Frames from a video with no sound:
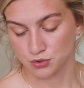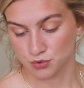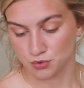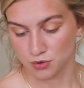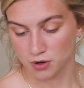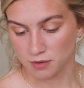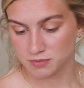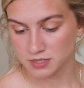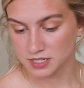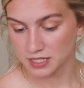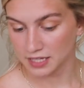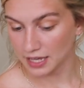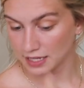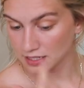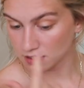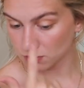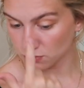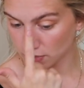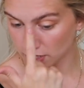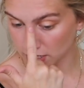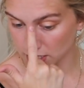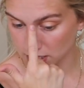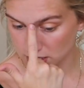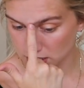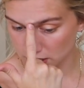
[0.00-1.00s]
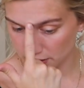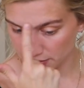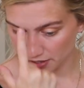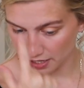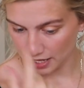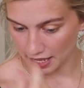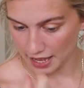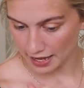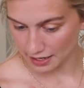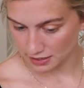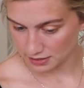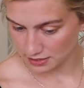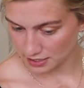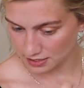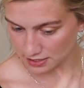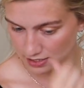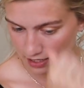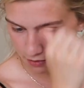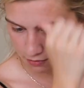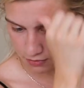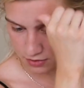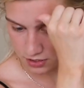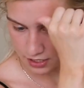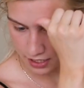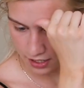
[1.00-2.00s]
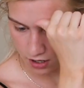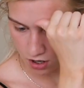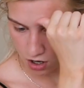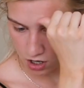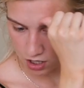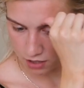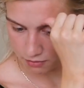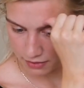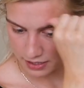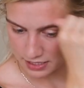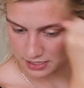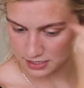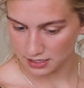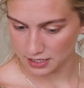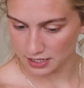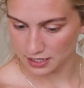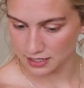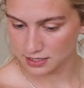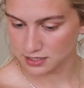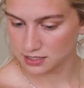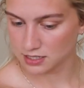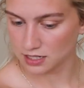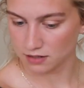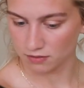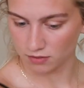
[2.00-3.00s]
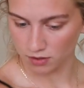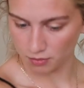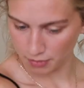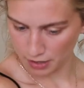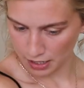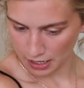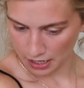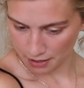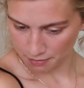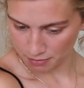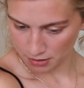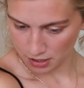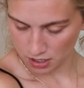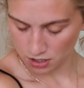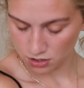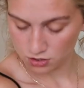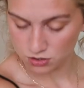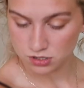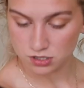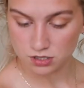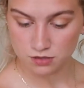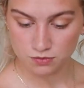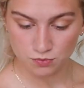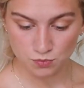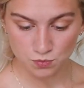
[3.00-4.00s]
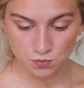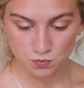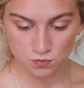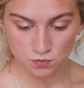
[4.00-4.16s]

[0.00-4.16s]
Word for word: through them to get rid of some of the excess that was like on my skin instead of on my eyebrows.